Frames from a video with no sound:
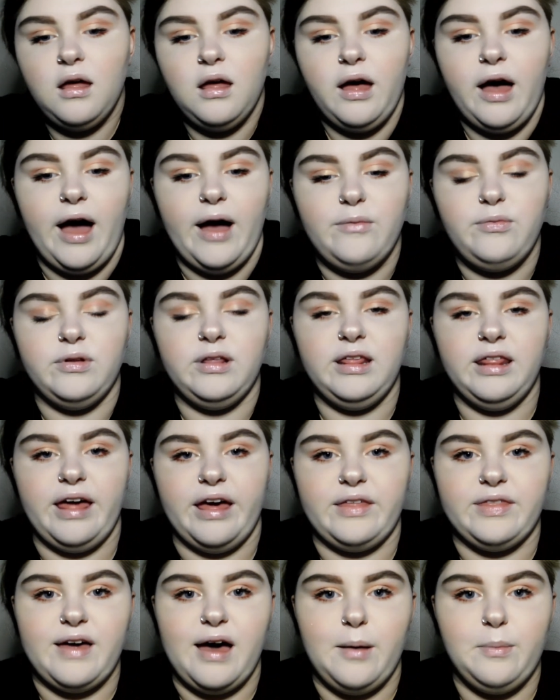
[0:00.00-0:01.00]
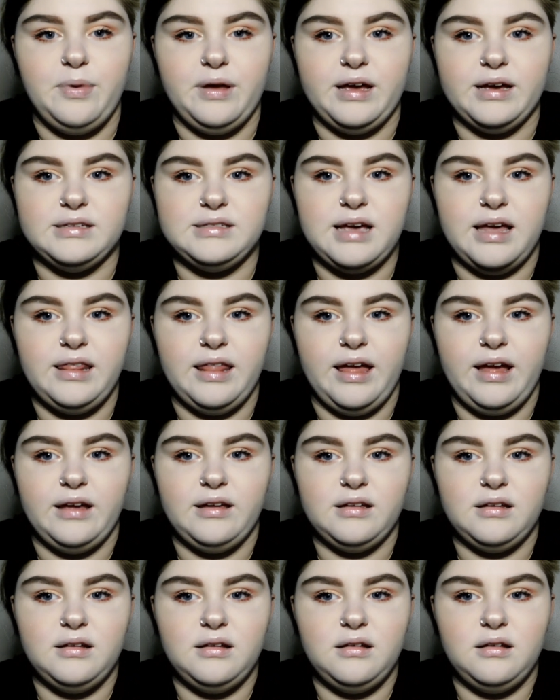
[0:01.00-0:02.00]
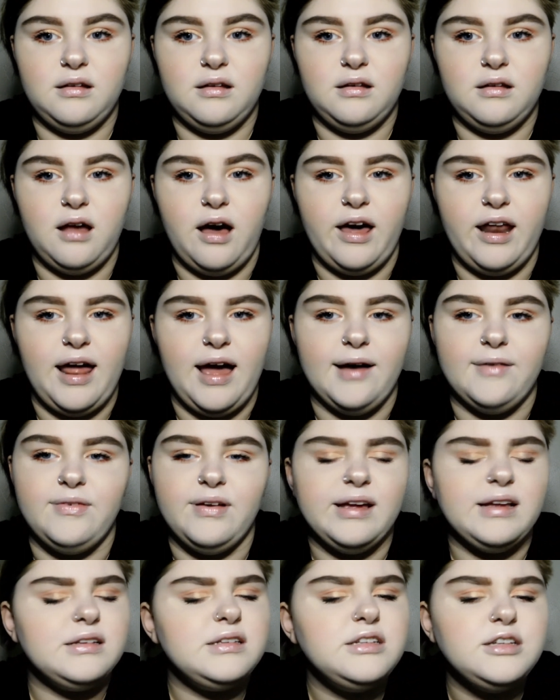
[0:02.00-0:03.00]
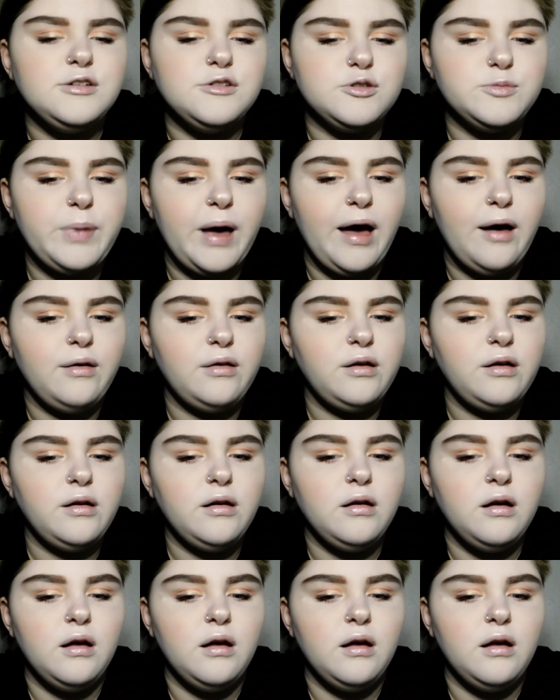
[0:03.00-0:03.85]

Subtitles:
I really like that because I like not having to use powder.